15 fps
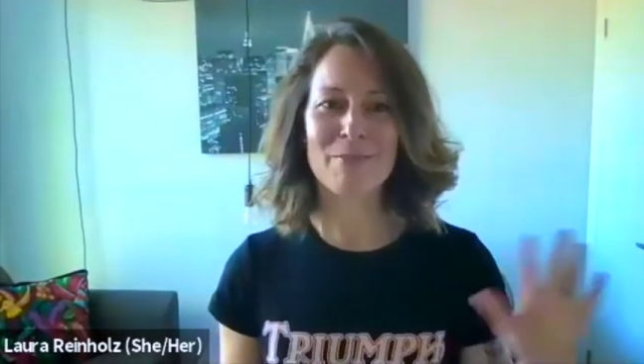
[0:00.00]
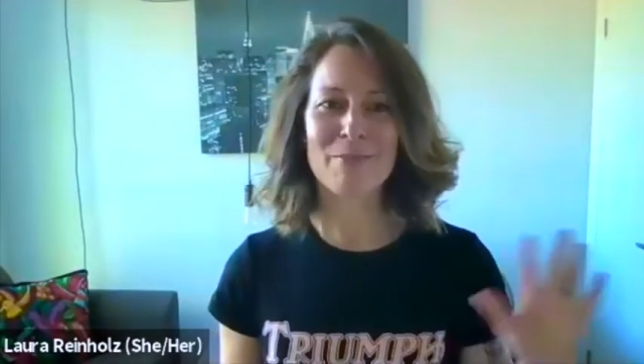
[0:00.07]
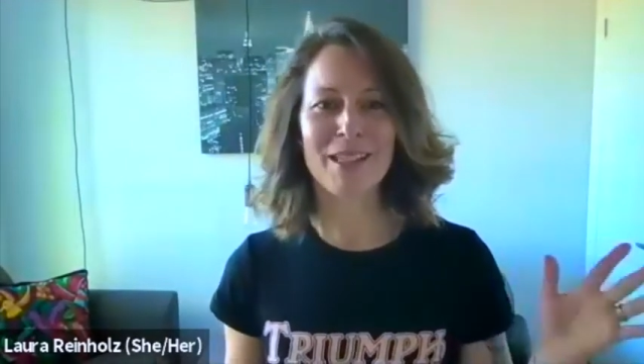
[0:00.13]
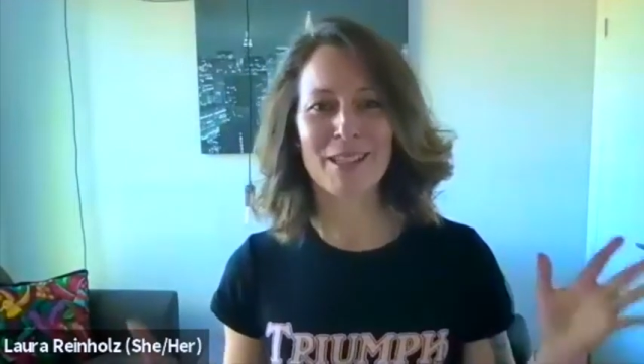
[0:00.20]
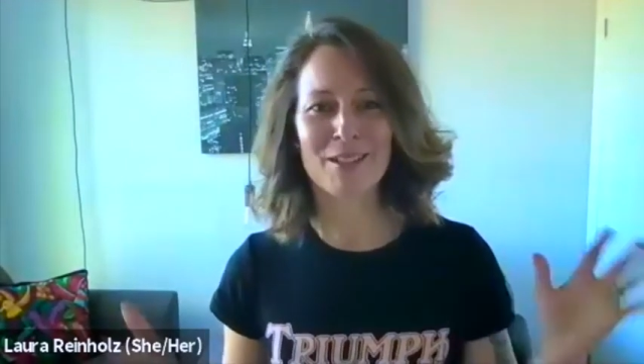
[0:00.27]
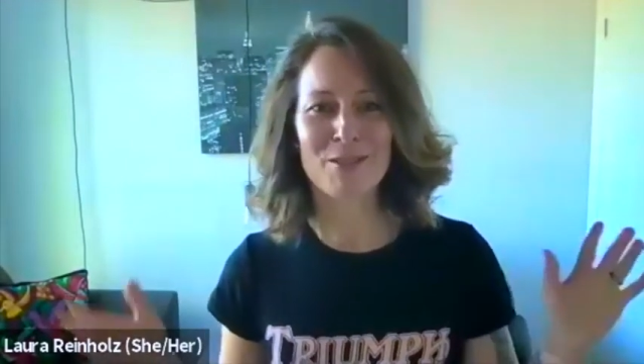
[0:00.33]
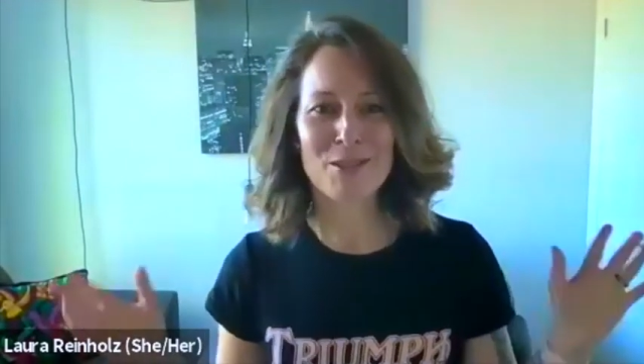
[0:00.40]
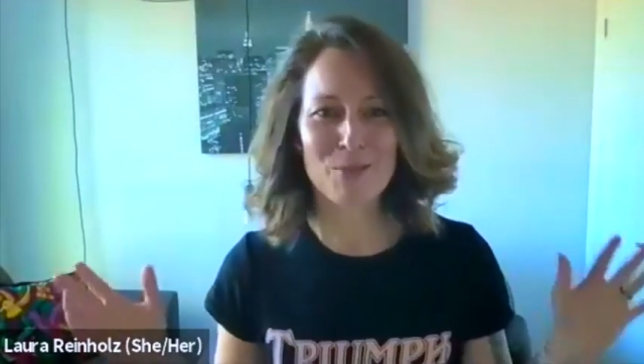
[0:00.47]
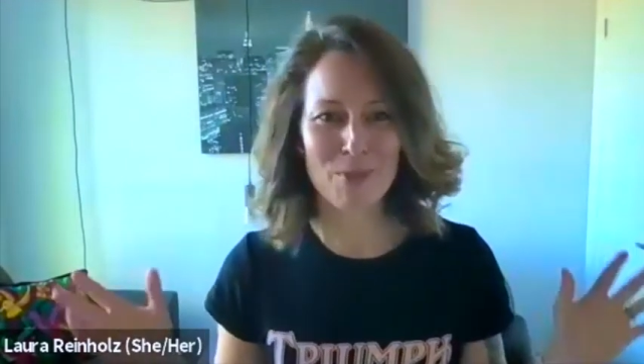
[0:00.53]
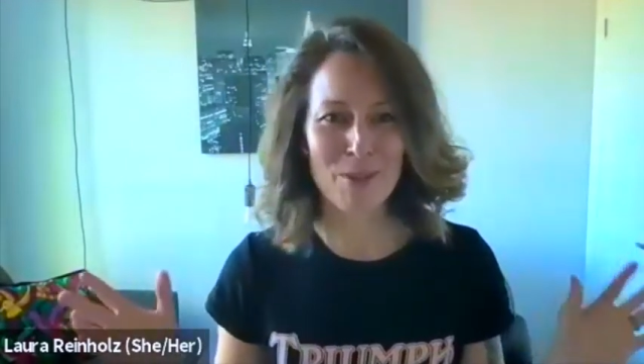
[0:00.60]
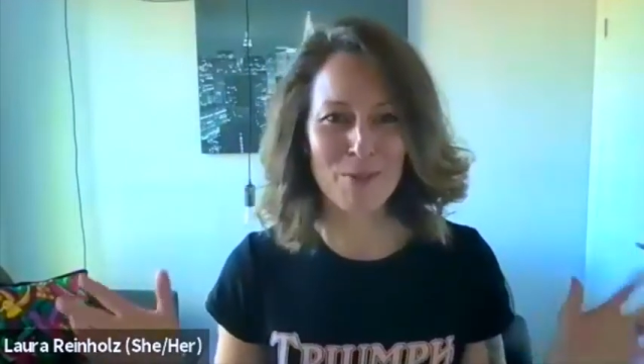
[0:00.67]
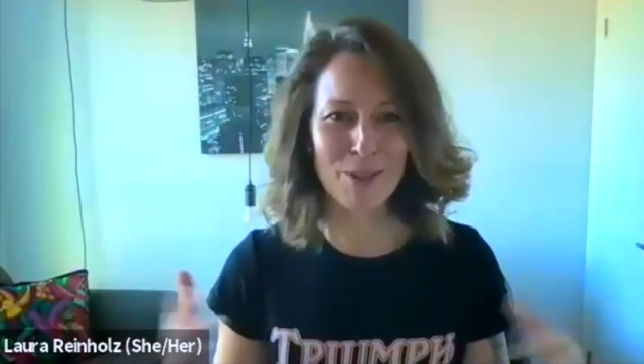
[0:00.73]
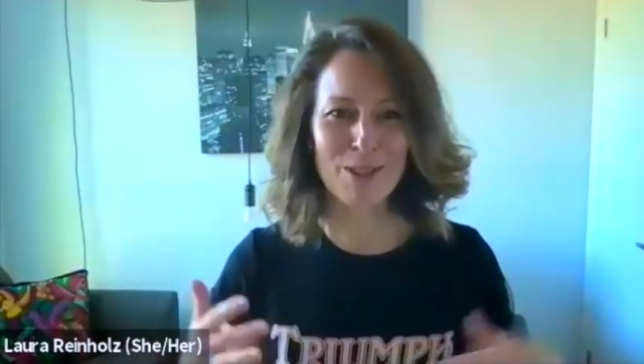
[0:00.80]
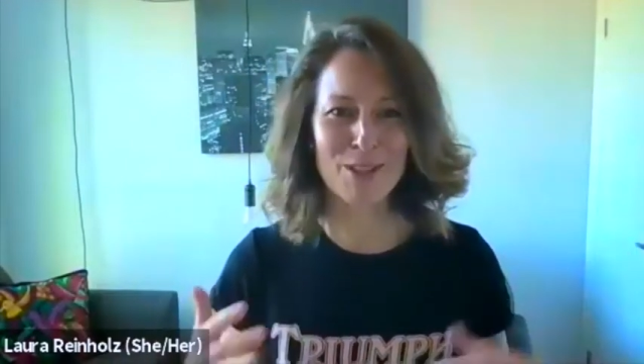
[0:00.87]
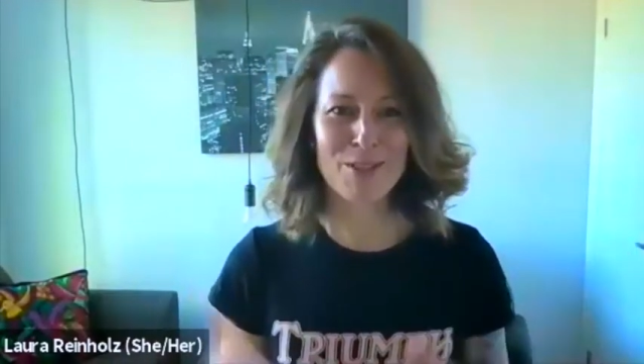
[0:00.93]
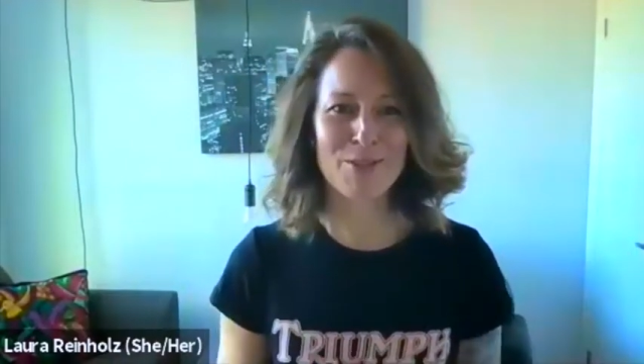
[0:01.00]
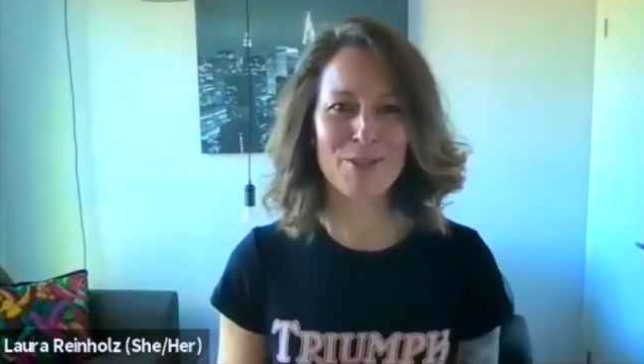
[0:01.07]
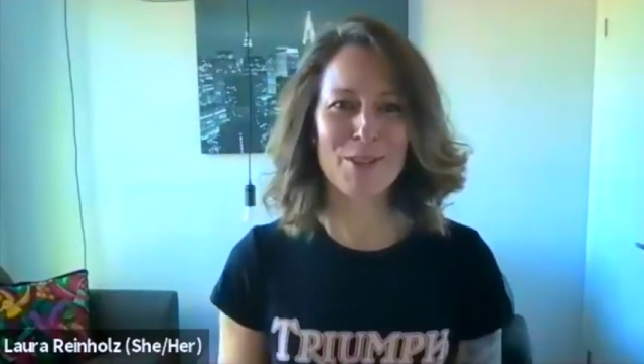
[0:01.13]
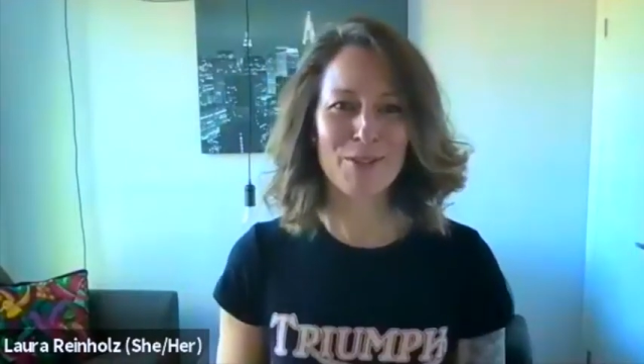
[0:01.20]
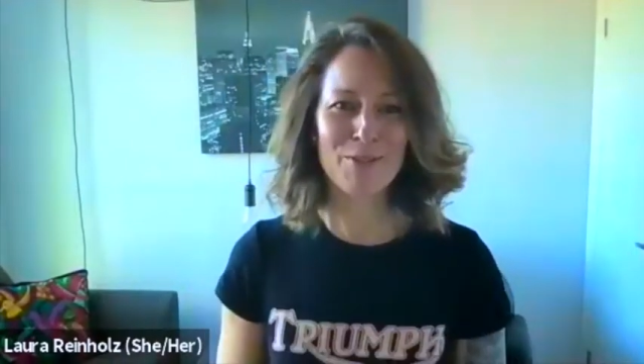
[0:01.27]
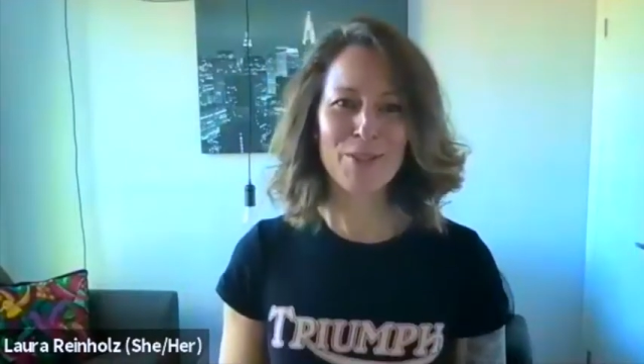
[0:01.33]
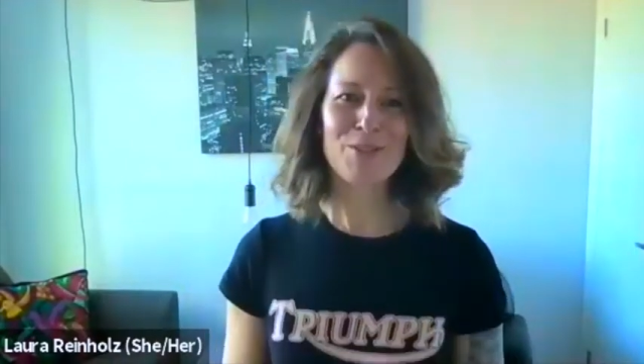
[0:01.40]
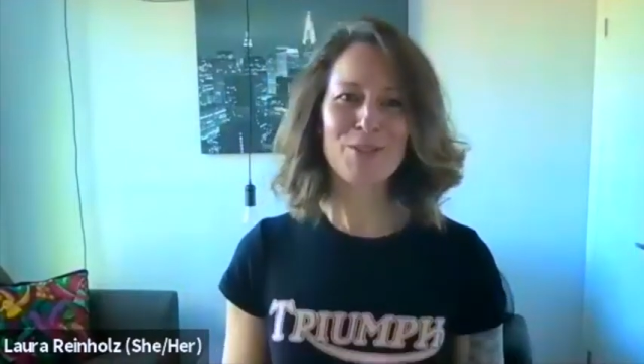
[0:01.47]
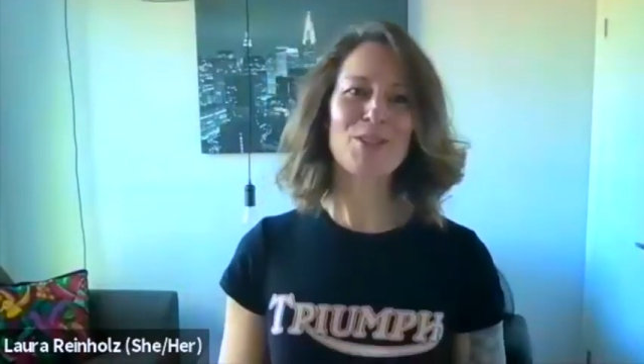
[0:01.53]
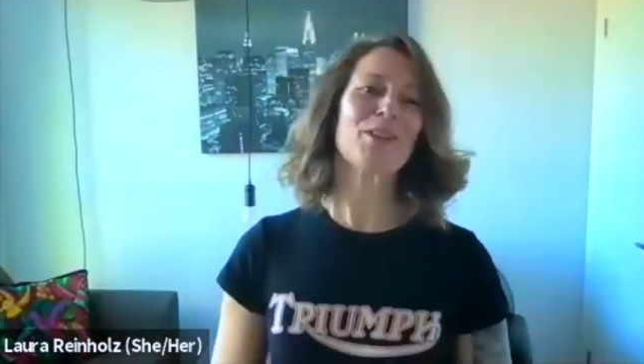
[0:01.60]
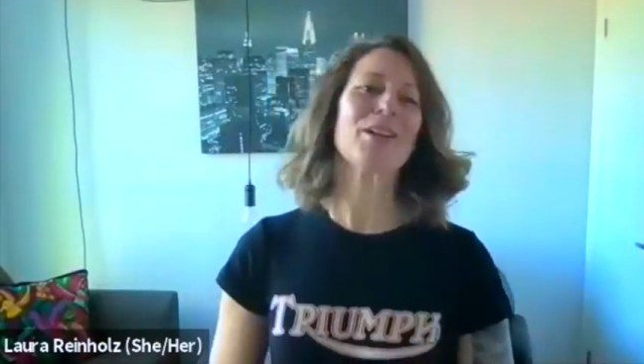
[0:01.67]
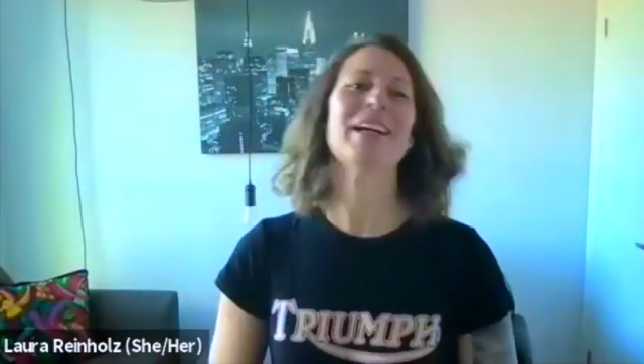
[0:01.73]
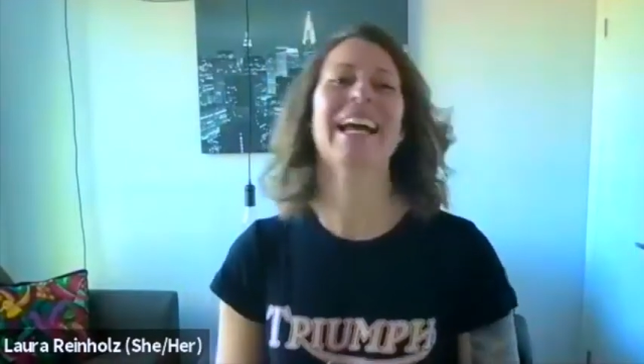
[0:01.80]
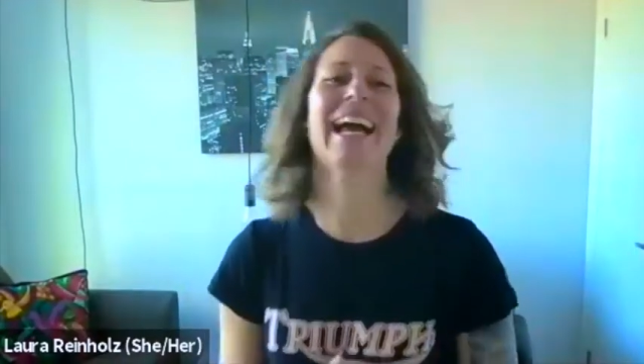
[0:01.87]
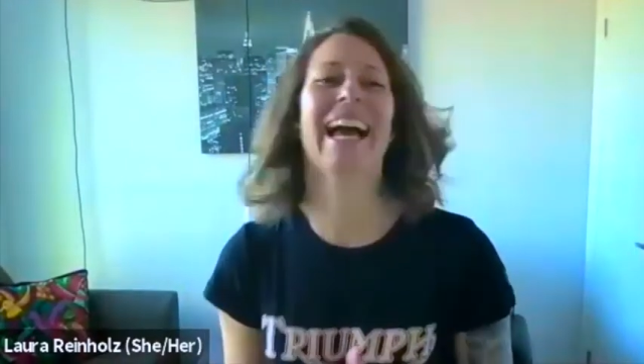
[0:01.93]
me later is what I want to do in the future.